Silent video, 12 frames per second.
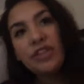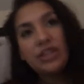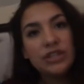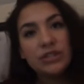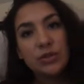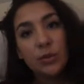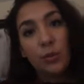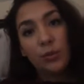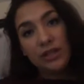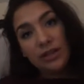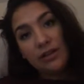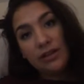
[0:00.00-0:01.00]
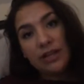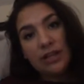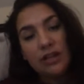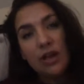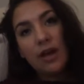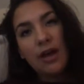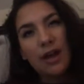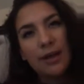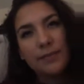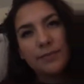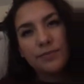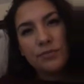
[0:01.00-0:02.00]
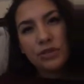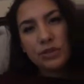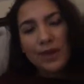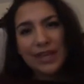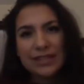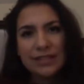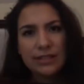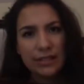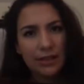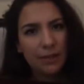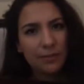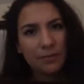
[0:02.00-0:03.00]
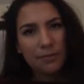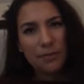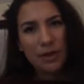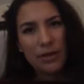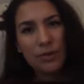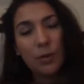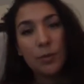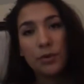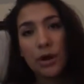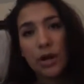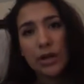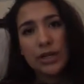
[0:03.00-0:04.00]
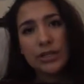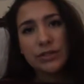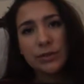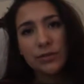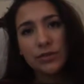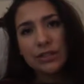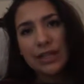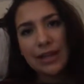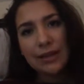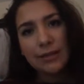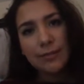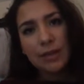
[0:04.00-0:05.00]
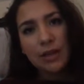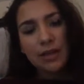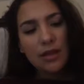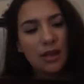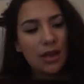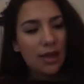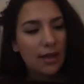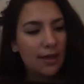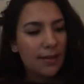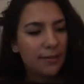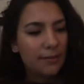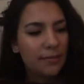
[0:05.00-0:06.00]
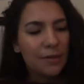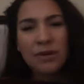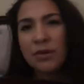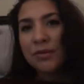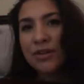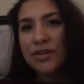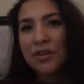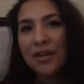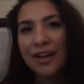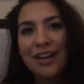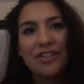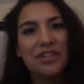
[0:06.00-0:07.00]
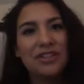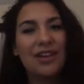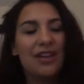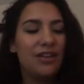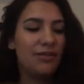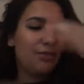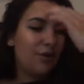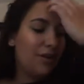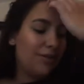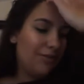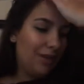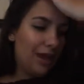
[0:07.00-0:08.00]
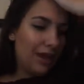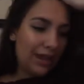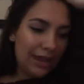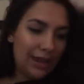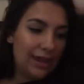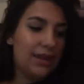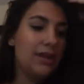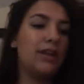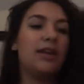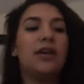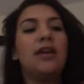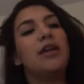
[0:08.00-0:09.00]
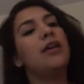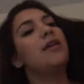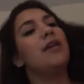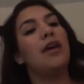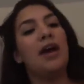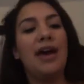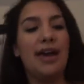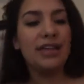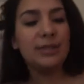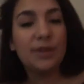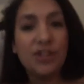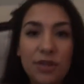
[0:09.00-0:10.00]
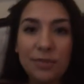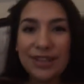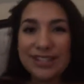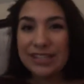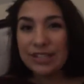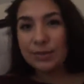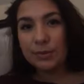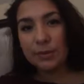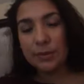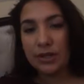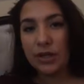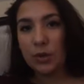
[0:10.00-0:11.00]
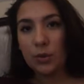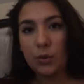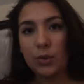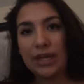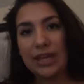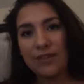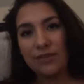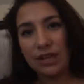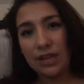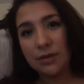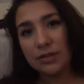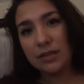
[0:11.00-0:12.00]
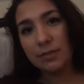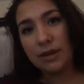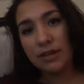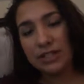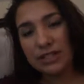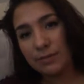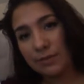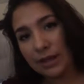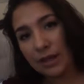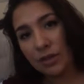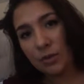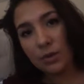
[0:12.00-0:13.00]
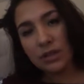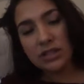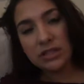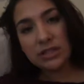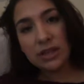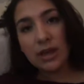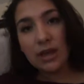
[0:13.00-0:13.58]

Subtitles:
these weekly so I can see, like, I don't know, progress over time. I'm not really sure. I just kind of thought of that. And especially because these will be pretty quick videos compared to some of my other ones,